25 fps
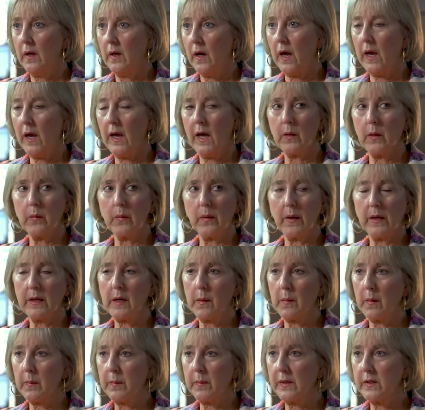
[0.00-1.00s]
I had it when I
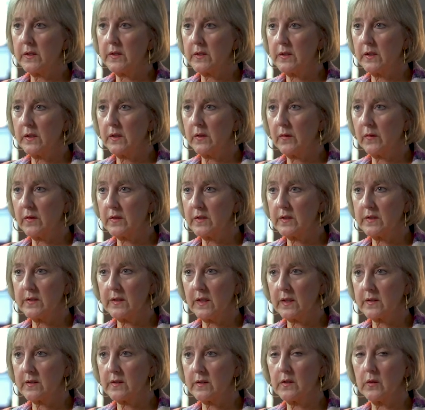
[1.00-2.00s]
got my PhD at University of
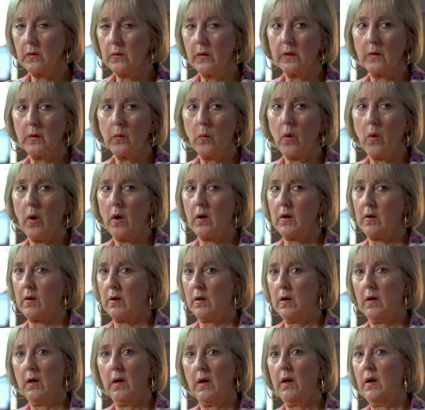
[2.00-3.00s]
Texas. You had to walk
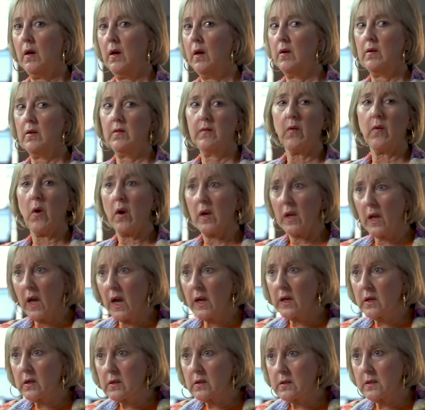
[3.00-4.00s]
40
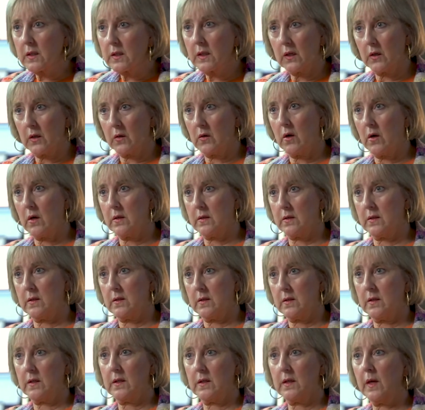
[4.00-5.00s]
acres to get across to
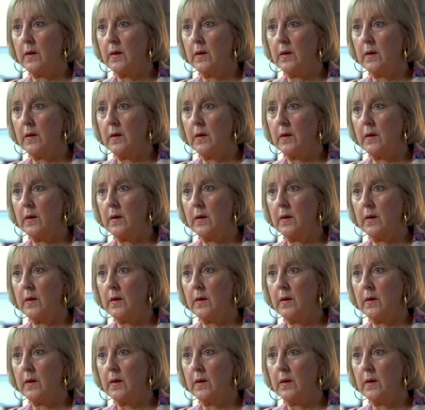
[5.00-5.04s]
the.